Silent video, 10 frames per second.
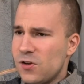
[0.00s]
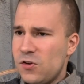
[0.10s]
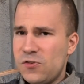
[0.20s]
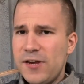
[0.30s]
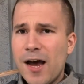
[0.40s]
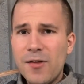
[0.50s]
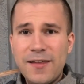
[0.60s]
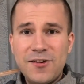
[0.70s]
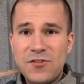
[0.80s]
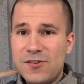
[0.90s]
you see how
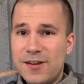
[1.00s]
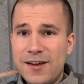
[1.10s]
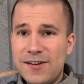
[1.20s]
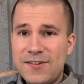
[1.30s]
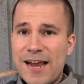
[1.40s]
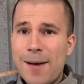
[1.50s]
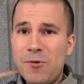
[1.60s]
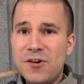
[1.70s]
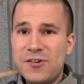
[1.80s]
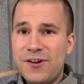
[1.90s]
that just
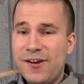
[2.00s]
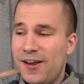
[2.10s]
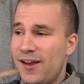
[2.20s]
established